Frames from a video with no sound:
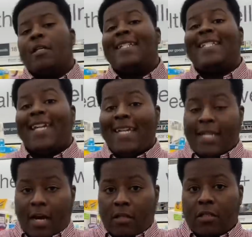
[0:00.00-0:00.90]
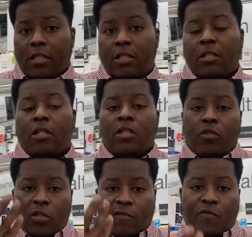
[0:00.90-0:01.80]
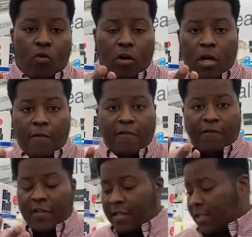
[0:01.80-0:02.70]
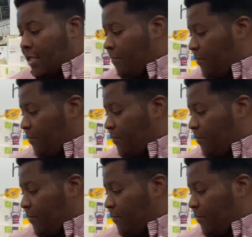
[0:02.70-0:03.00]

$10. Use four of the 50 cent